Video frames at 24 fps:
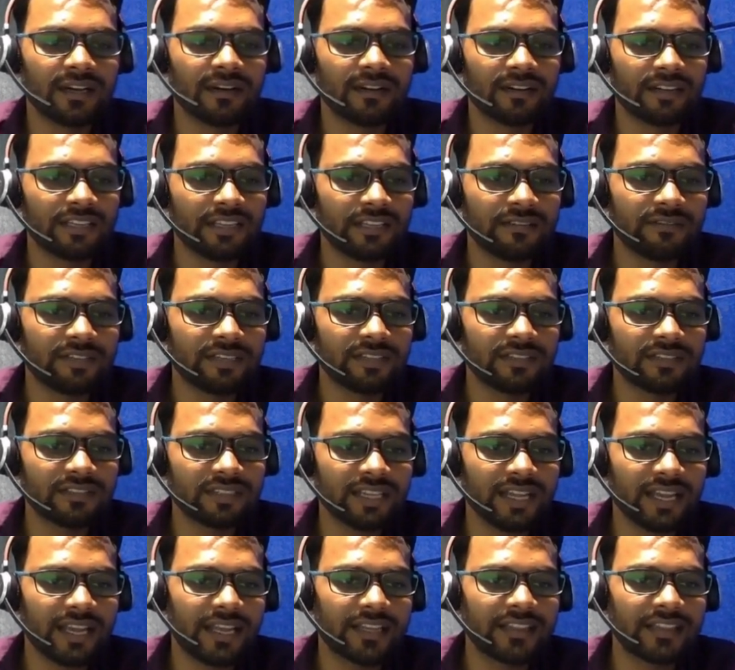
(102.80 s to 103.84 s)
keywords
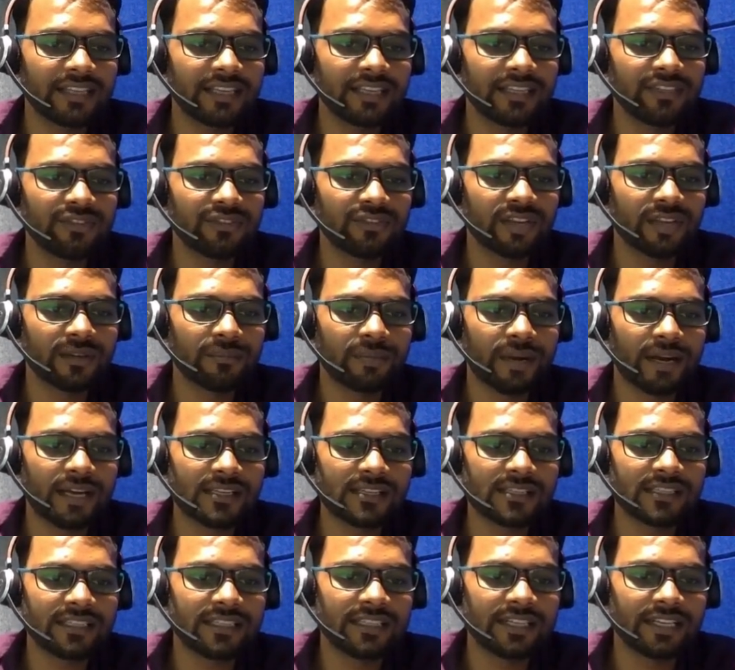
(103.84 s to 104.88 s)
and then you can
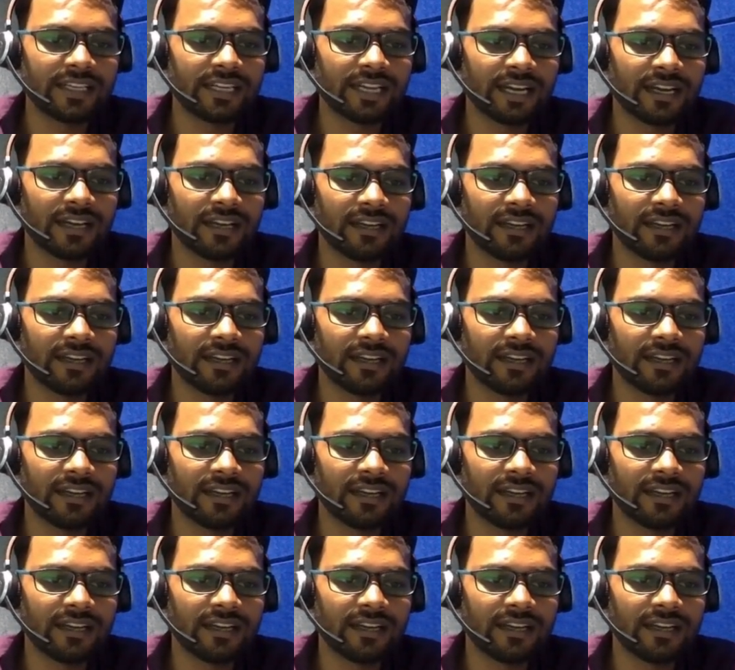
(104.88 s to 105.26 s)
pass the data.